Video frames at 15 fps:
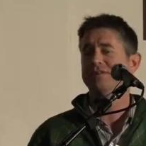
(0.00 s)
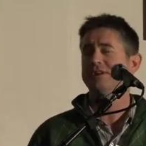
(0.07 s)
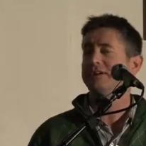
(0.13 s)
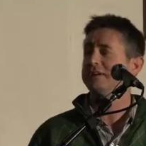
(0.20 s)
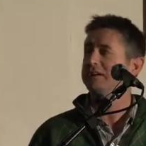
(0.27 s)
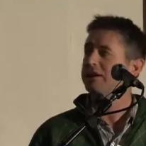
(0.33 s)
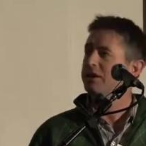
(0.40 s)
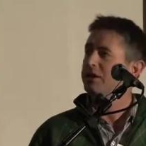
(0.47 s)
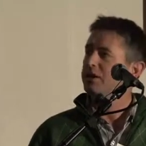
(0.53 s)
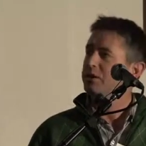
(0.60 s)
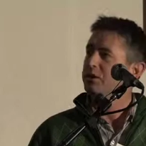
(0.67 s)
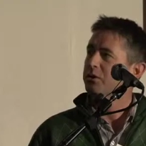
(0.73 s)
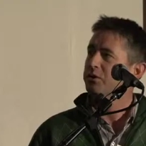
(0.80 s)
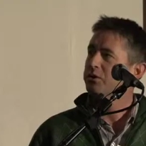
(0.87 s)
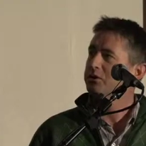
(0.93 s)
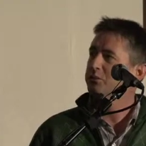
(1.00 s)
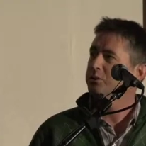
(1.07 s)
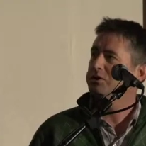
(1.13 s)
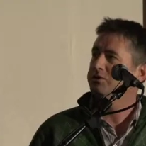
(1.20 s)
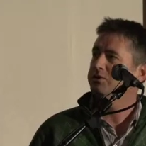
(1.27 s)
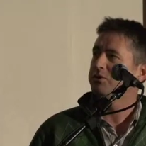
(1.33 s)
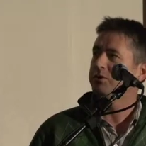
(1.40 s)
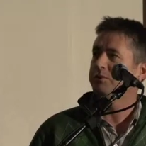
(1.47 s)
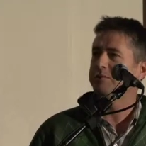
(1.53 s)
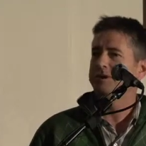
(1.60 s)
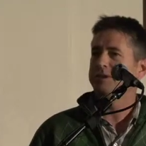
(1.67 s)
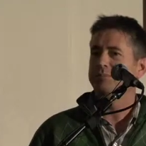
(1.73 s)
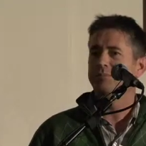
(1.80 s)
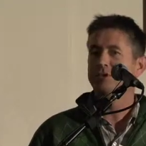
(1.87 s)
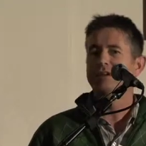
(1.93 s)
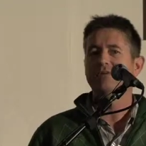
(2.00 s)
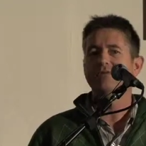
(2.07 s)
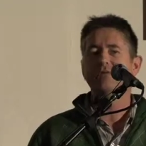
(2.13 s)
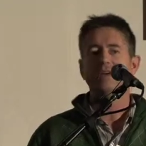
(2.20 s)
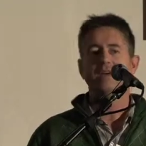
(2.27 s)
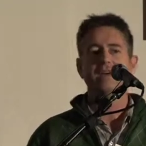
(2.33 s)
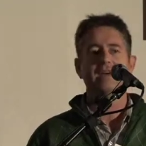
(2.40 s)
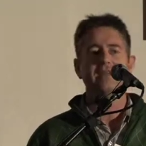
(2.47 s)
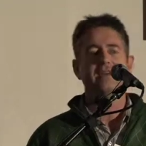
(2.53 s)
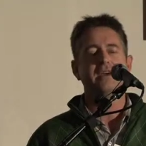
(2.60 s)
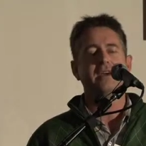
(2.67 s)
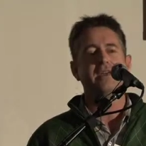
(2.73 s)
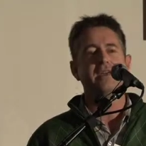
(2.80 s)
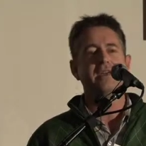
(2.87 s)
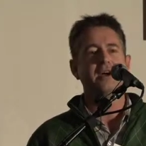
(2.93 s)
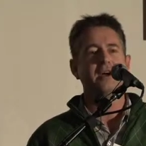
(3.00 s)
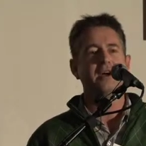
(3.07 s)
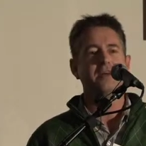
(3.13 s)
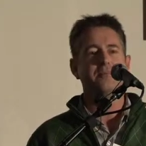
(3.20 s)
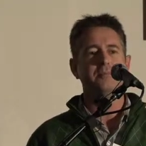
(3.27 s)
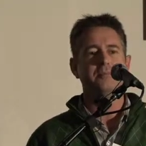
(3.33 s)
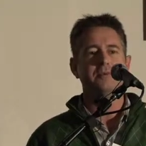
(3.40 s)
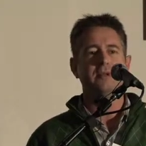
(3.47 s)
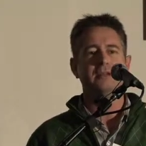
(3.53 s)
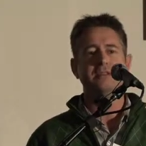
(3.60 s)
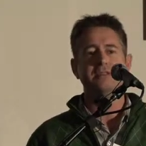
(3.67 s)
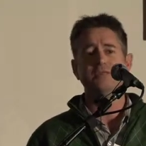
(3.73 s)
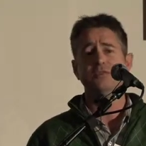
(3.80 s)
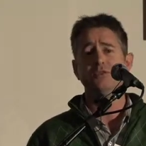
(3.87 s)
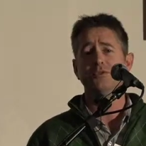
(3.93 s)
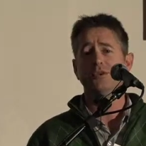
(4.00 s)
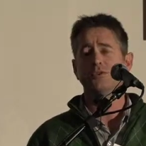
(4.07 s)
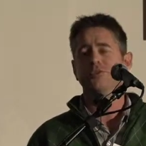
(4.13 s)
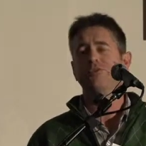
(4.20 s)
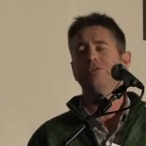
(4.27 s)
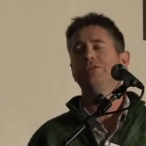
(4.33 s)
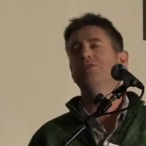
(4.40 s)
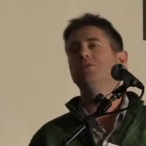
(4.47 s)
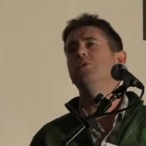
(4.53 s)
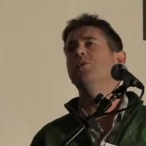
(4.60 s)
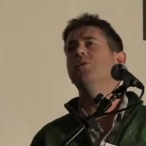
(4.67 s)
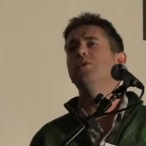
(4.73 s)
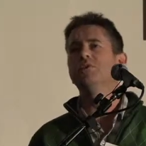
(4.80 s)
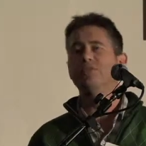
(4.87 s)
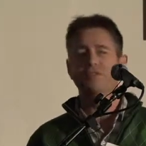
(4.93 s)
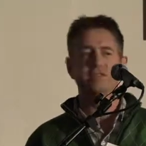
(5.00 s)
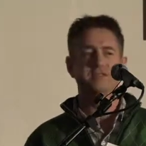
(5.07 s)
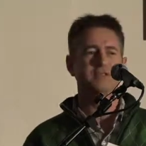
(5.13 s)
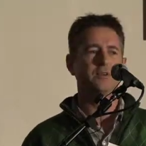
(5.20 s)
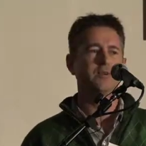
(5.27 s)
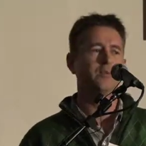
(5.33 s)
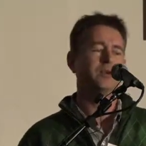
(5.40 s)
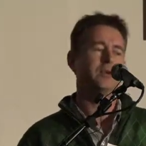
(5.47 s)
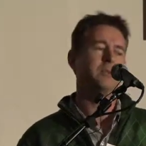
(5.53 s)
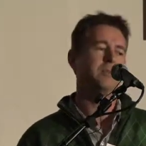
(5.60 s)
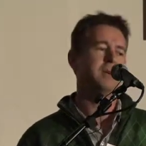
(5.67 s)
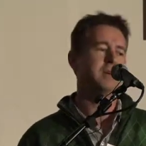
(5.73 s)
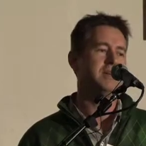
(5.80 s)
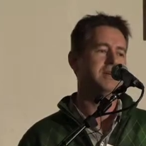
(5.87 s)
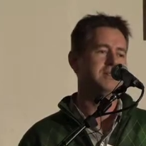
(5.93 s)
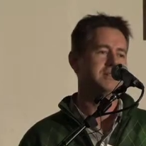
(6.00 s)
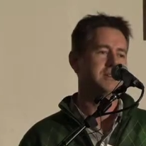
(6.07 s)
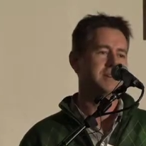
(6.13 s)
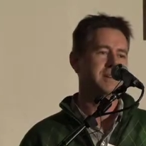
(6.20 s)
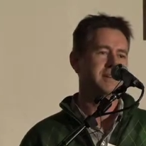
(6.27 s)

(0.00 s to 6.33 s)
And who could wish for a better brief than, listen, you've got to fit all of this on one page.